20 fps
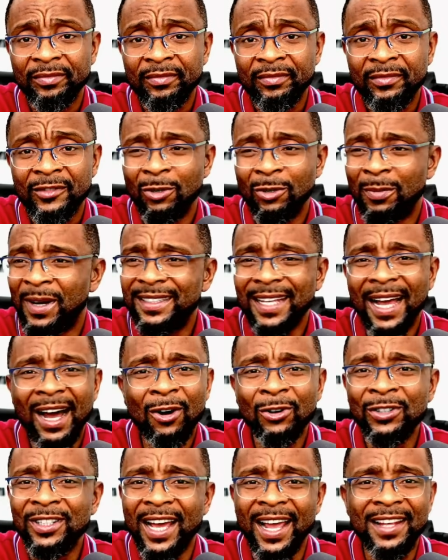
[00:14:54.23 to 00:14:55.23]
No matter how
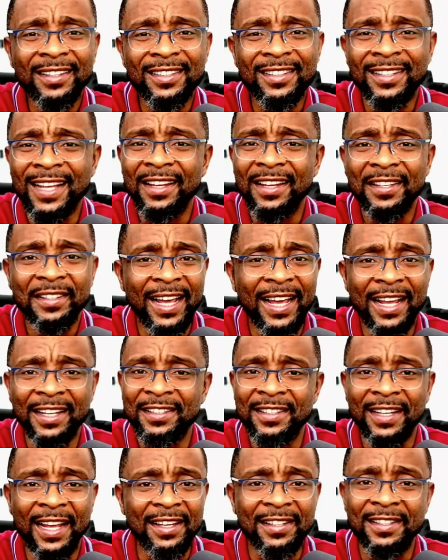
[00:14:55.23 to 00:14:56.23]
nice, nice, nice,
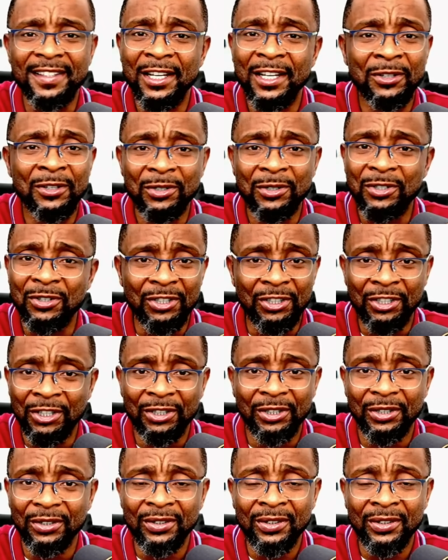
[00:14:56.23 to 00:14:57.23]
nice they do to
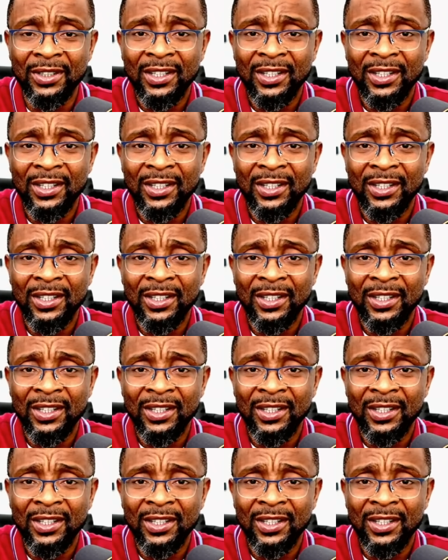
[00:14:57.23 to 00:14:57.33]
you,